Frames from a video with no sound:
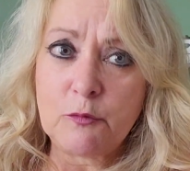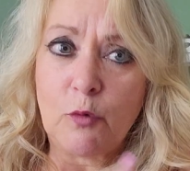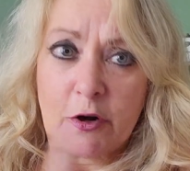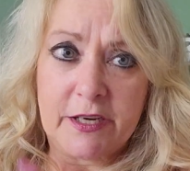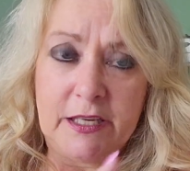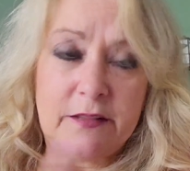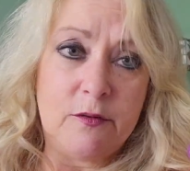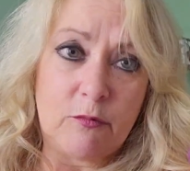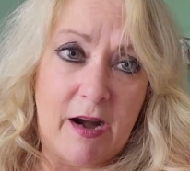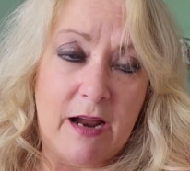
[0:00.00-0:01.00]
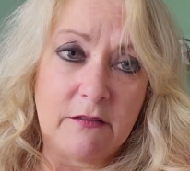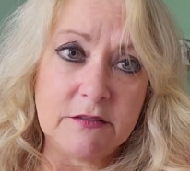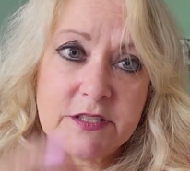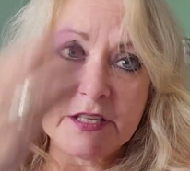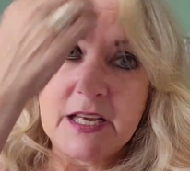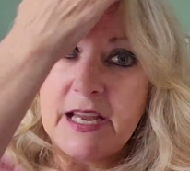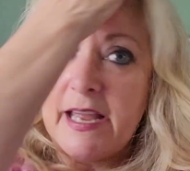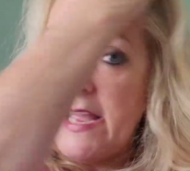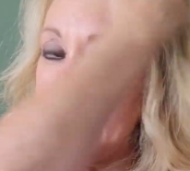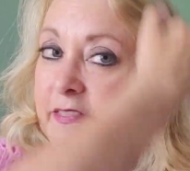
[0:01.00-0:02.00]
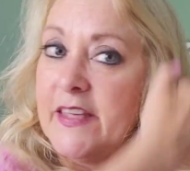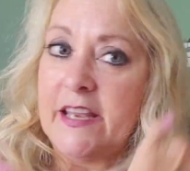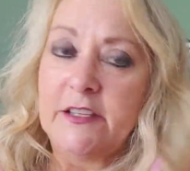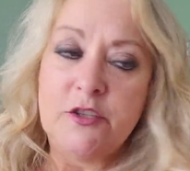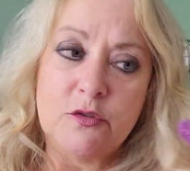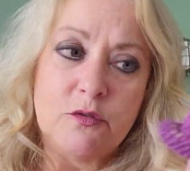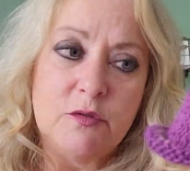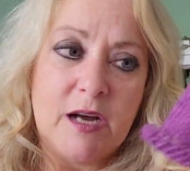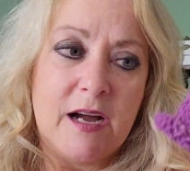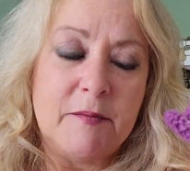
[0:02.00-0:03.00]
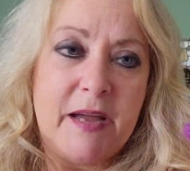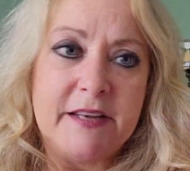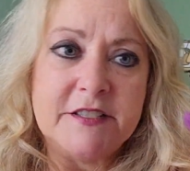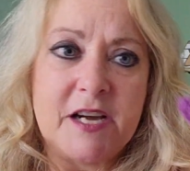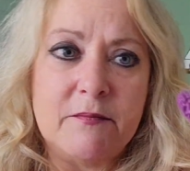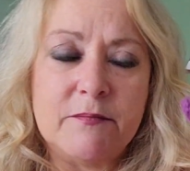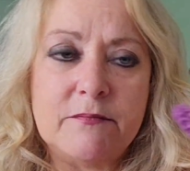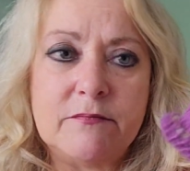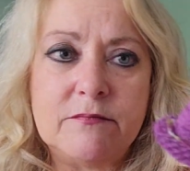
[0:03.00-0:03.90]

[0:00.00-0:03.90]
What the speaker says: working in the round, and then you'll end up